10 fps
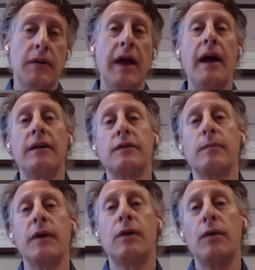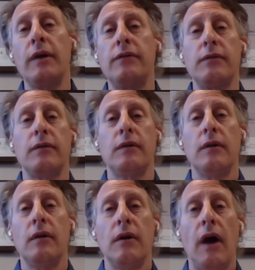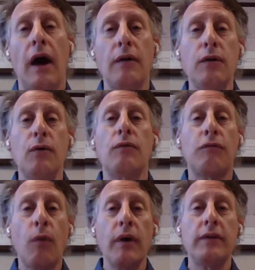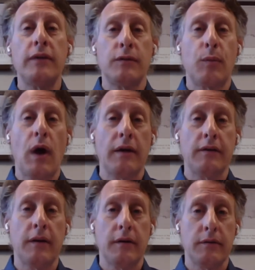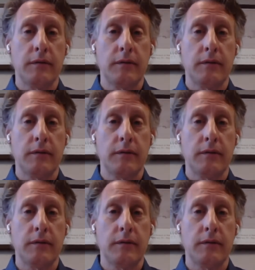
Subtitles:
they ask me, Chris, how do you avoid this process?